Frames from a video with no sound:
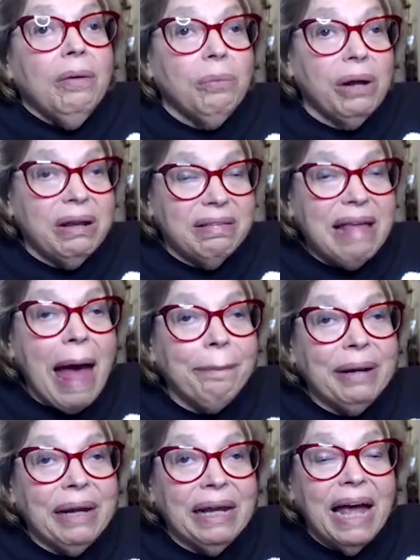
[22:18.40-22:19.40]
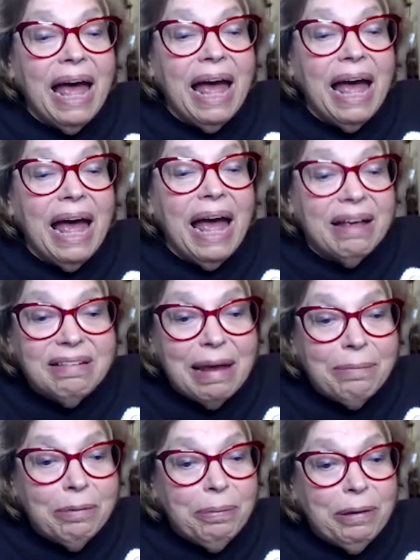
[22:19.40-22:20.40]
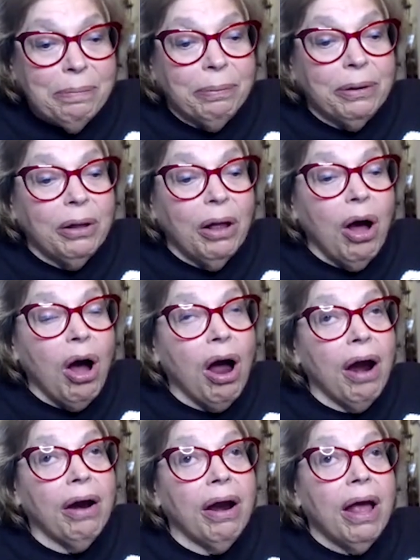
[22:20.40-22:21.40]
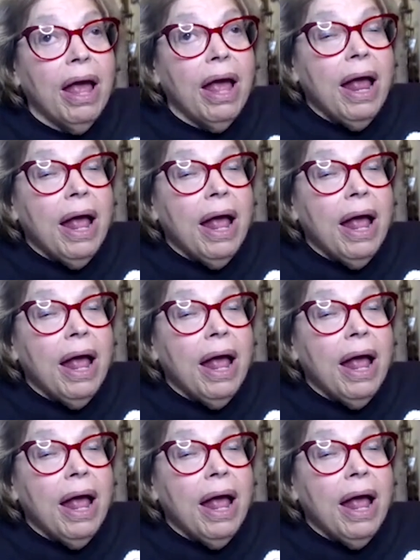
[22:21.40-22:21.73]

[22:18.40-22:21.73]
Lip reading: what is happening as disabled people are